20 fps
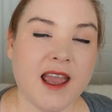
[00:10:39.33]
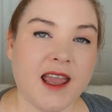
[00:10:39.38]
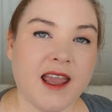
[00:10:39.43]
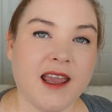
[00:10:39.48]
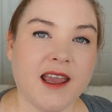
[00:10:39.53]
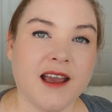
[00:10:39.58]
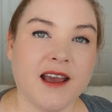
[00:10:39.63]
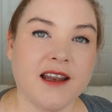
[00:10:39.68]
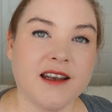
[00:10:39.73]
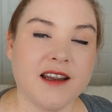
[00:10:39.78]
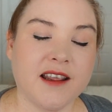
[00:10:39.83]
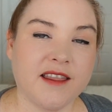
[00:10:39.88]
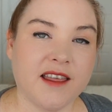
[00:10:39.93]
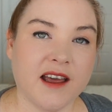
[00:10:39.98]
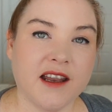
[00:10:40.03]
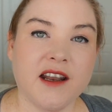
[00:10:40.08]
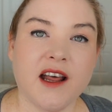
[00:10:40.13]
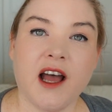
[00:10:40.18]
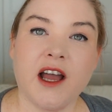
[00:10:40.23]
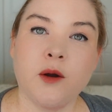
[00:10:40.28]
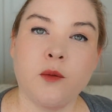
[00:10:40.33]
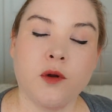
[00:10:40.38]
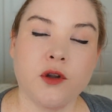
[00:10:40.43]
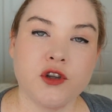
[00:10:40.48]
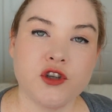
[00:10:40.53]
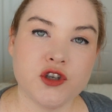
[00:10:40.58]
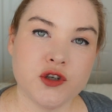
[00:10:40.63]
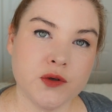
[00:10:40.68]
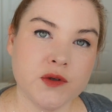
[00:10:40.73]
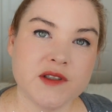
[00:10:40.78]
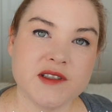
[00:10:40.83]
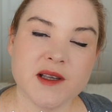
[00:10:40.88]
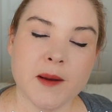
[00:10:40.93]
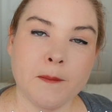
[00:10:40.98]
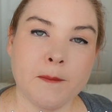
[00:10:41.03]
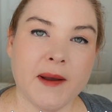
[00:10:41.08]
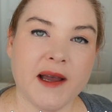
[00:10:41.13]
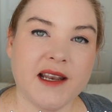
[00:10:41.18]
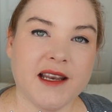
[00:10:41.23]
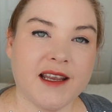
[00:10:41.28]
and then I will choose
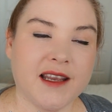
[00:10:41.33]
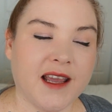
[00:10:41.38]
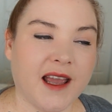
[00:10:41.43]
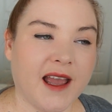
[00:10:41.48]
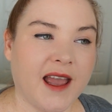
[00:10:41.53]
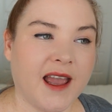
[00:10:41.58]
somebody